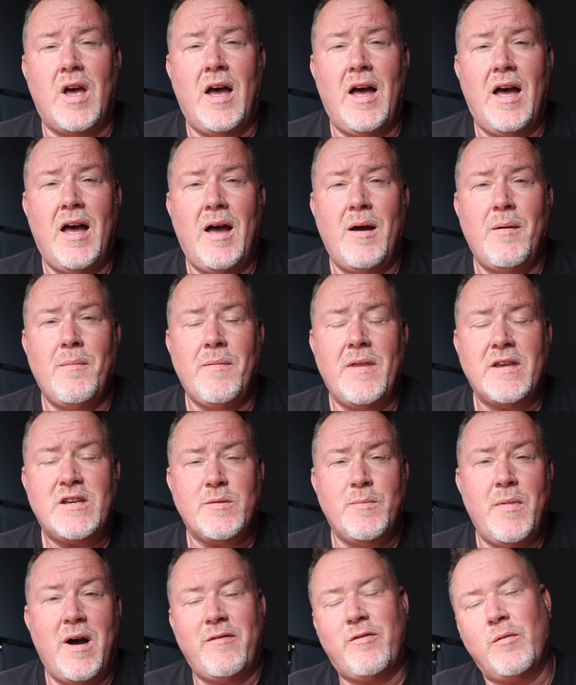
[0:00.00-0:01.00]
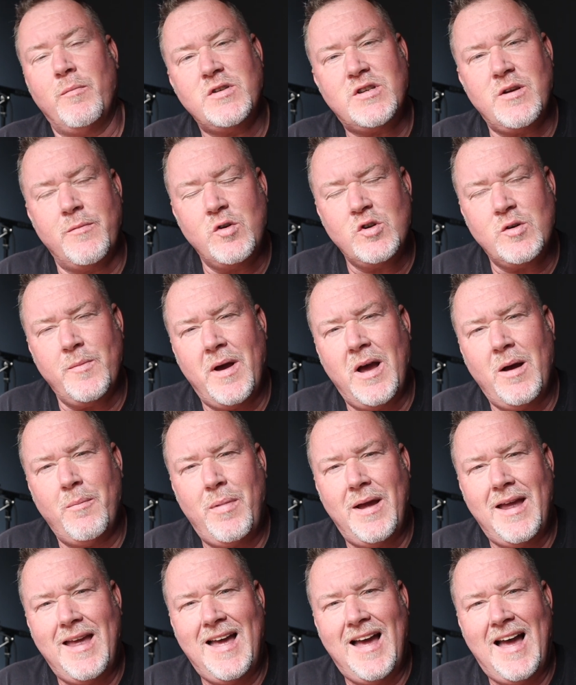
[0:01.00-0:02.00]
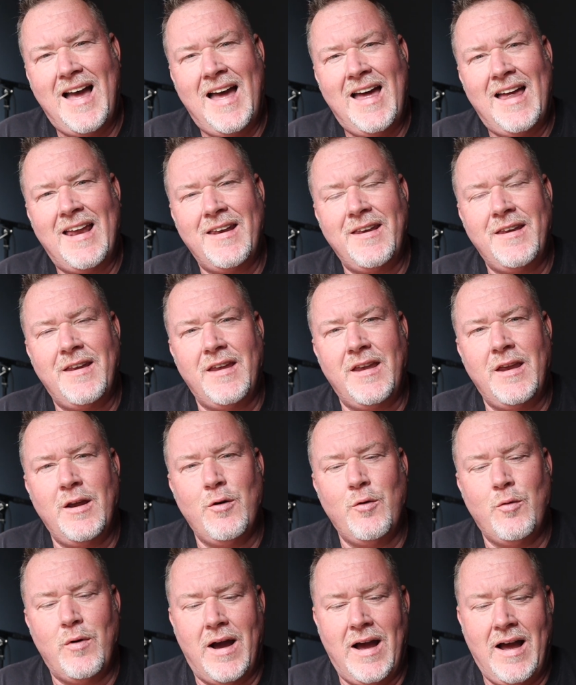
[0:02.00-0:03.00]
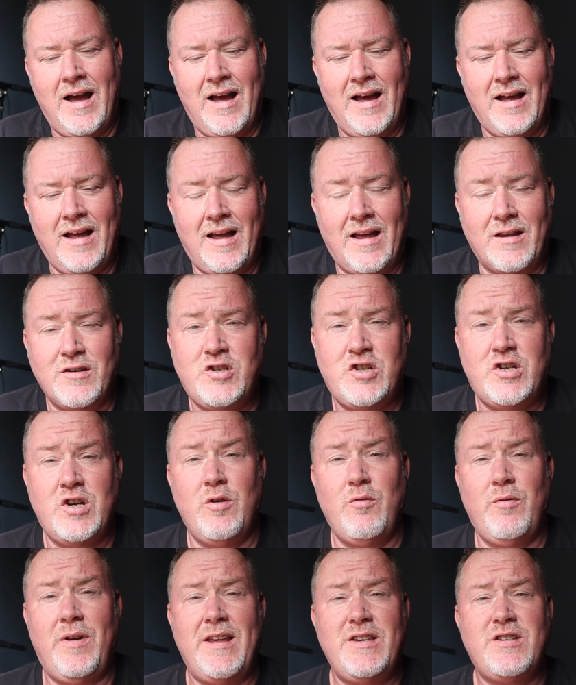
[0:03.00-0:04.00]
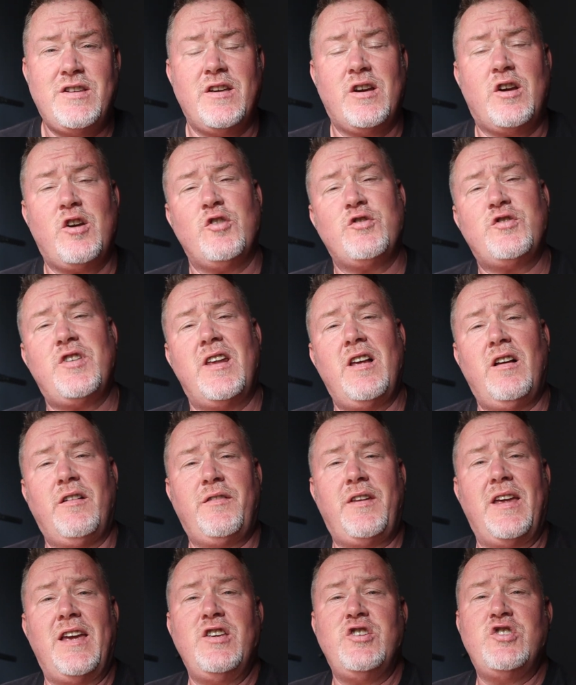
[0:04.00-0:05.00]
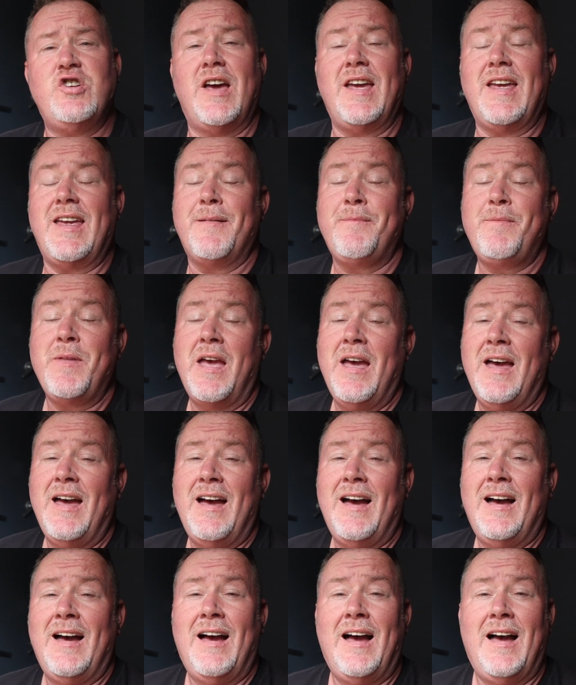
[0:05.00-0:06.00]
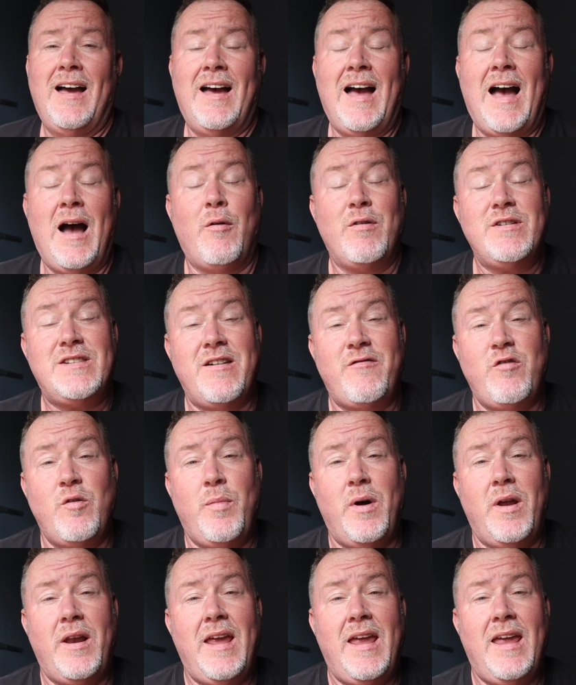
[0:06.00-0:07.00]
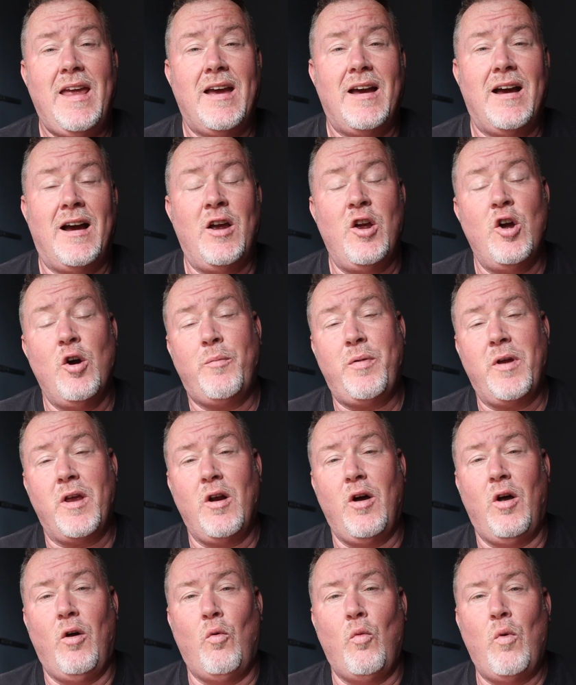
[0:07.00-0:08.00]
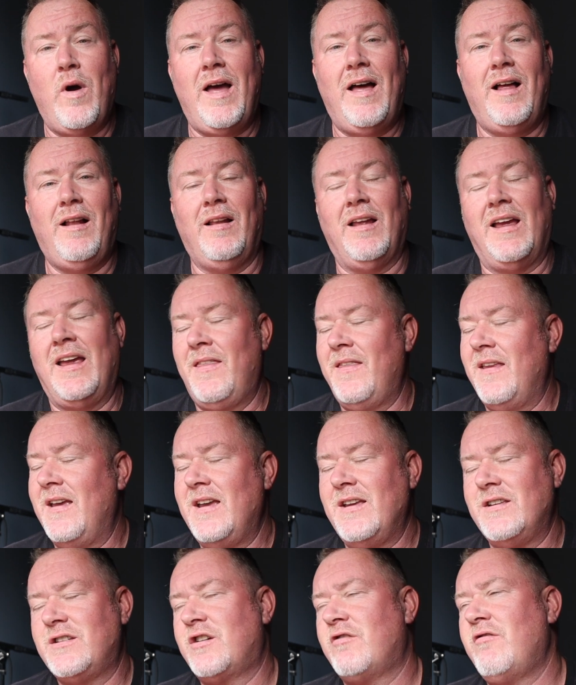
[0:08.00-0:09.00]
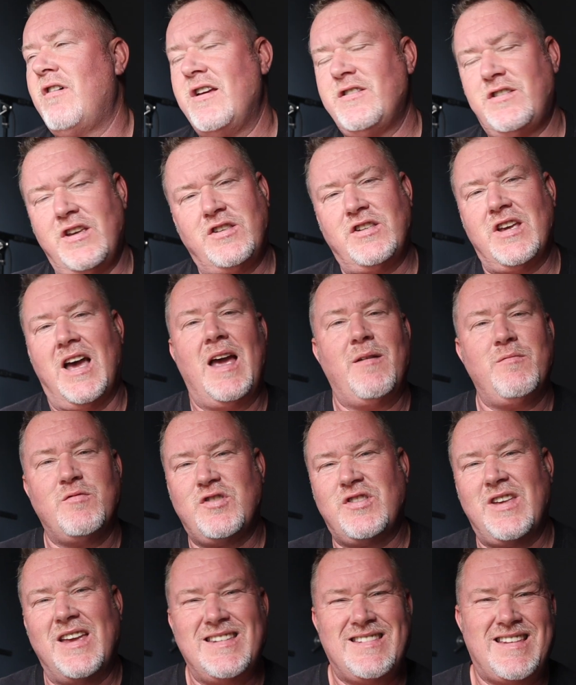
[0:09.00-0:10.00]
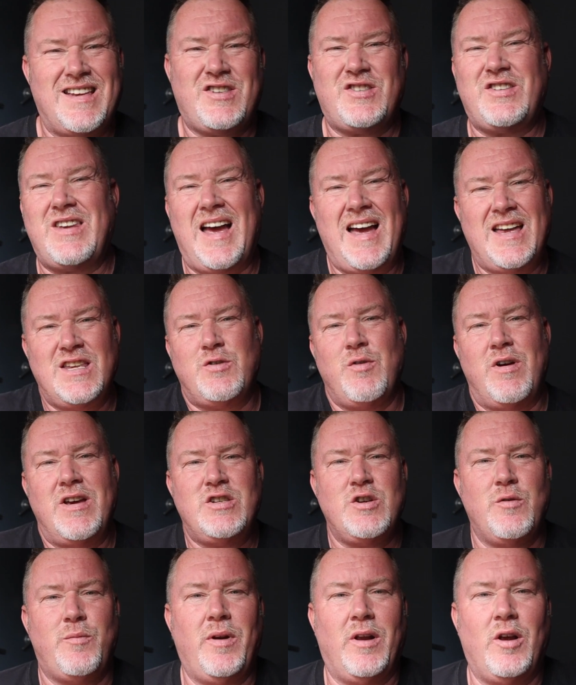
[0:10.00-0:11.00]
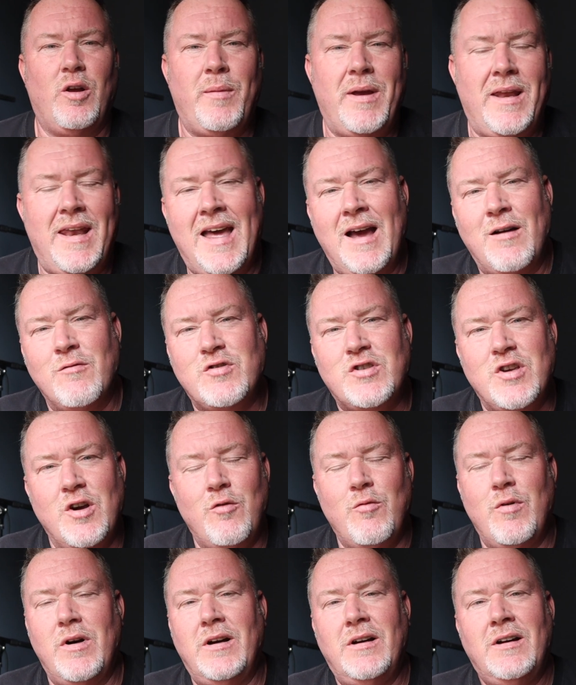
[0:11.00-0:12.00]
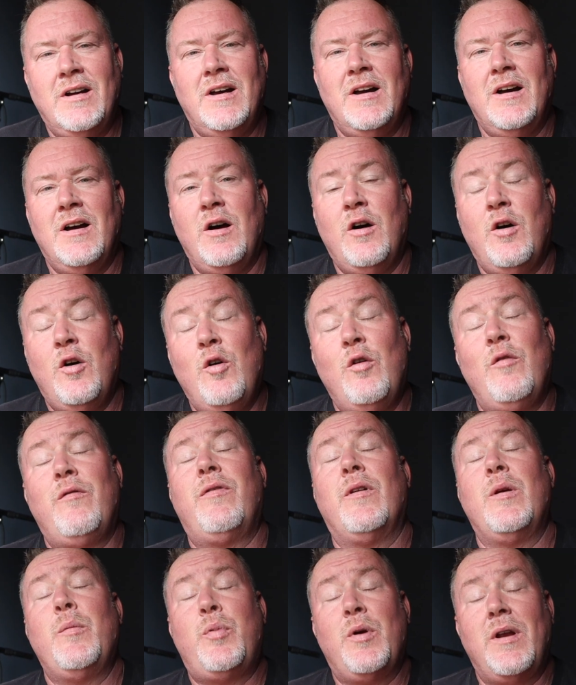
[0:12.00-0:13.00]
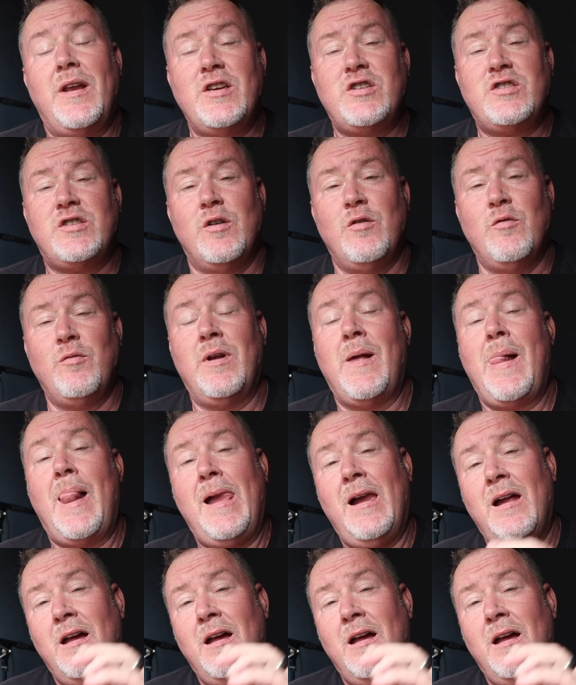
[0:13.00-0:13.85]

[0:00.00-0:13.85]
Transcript: um, this is Mark from Mr. Music Marbella and you are tuned into the Costadale DJ. Uh, how is everybody? I hope you're all well in these crazy times. Things are starting to ease up a little bit now, so uh, hopefully pretty soon